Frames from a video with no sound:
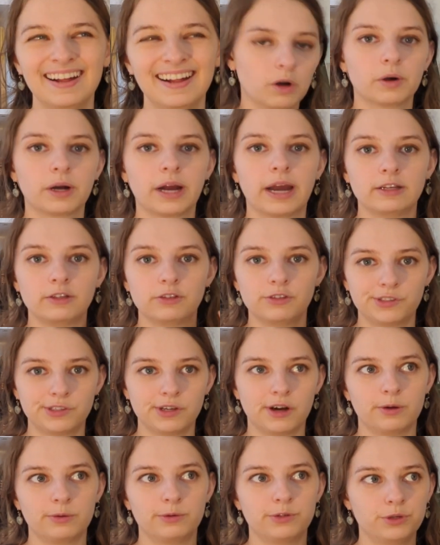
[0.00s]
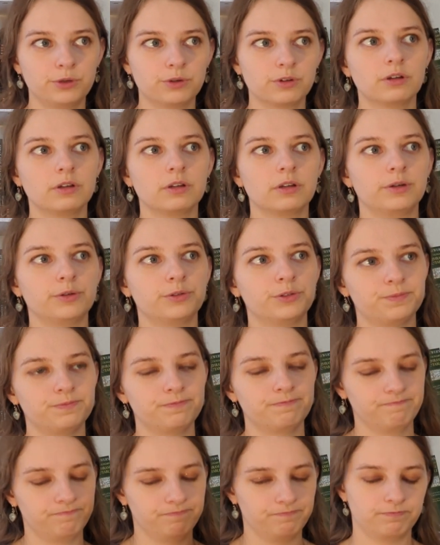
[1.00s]
Okay, so to conclude,
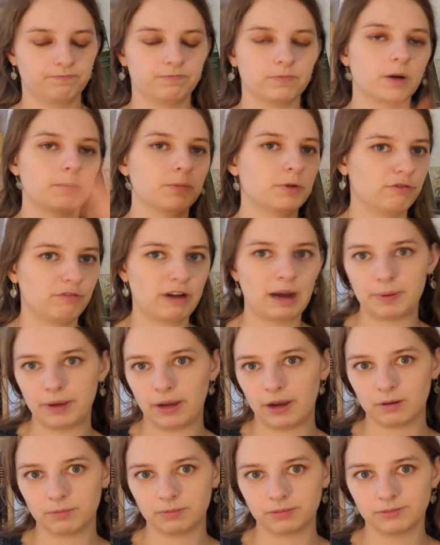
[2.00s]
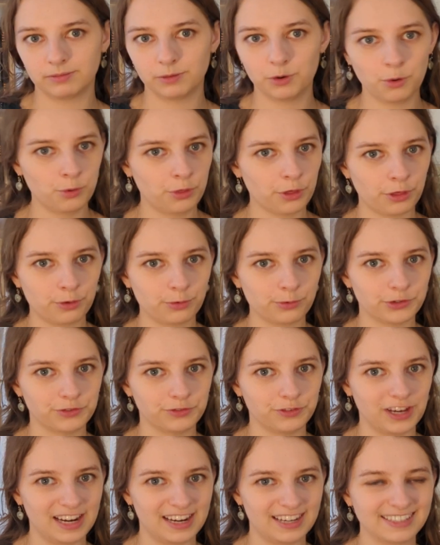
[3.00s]
I'm going to wrap it up. All the thoughts and
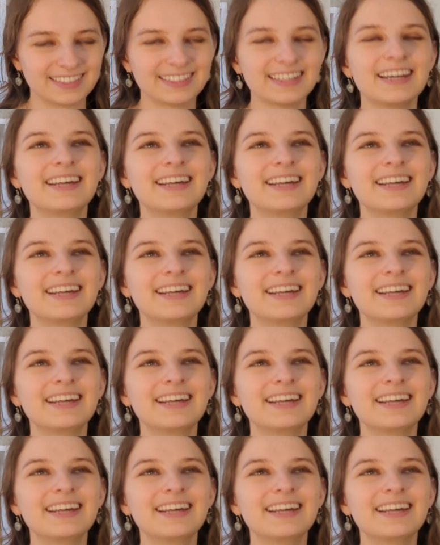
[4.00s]
feelings.